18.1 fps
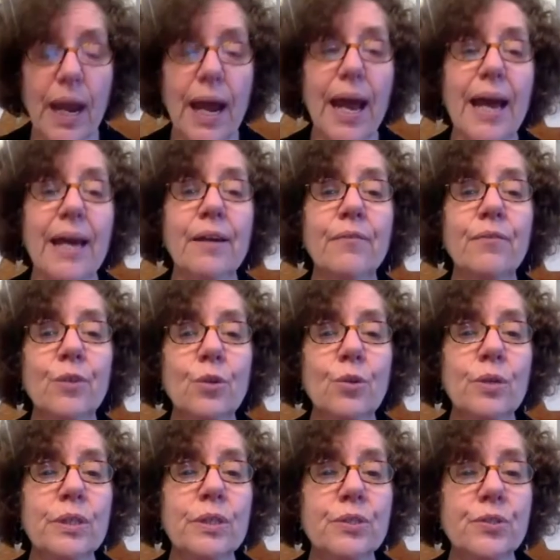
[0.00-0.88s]
And of
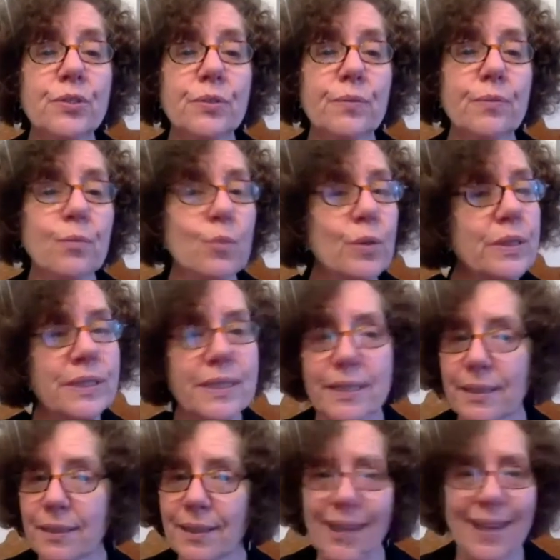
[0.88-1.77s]
course, we're
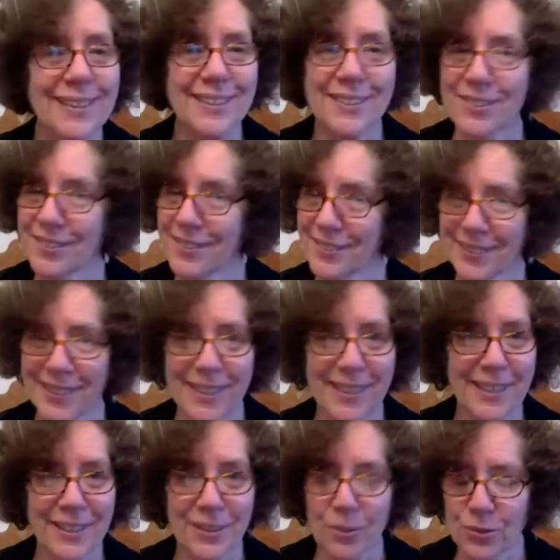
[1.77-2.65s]
still
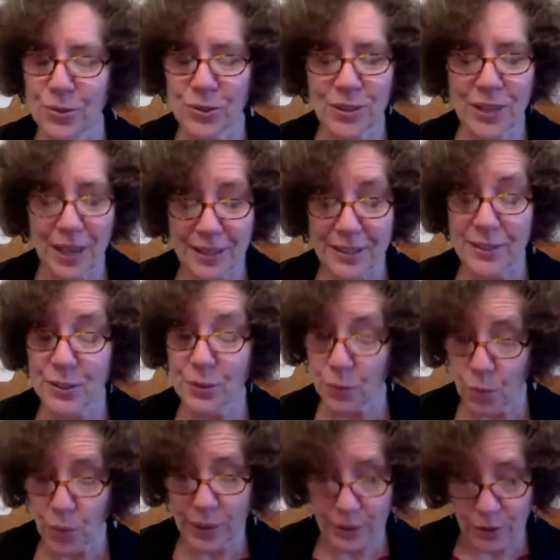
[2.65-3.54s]
asking those kinds of
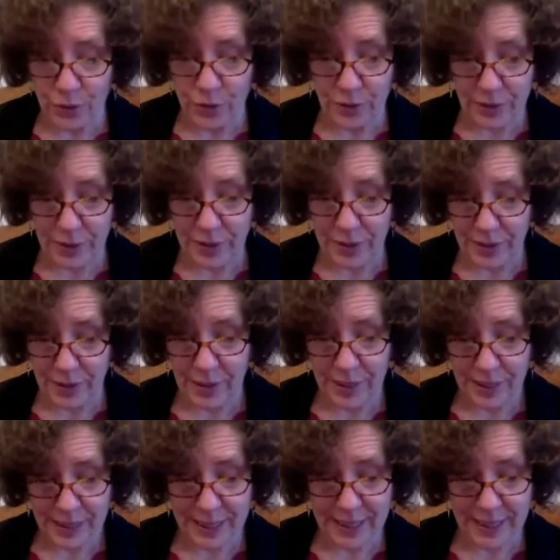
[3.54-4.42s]
questions
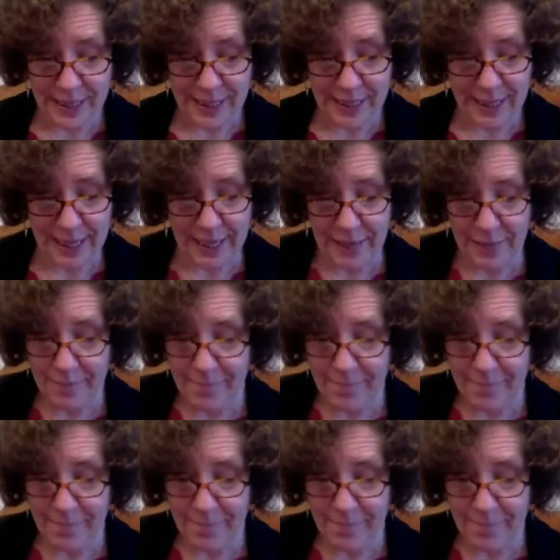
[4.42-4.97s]
today